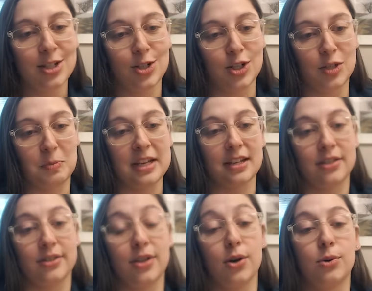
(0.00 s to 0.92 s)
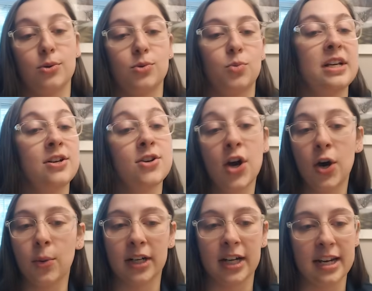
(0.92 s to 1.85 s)
just because those we
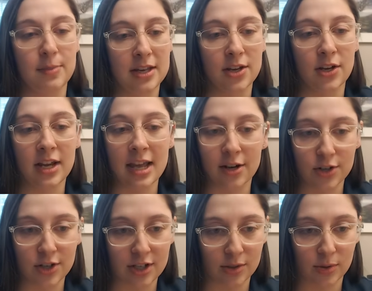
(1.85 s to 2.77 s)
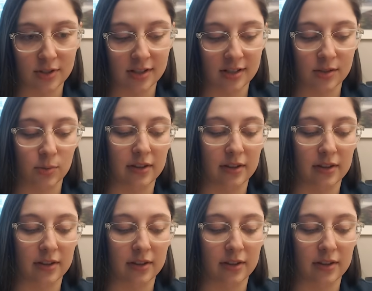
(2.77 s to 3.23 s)
know are going to be good energy sources,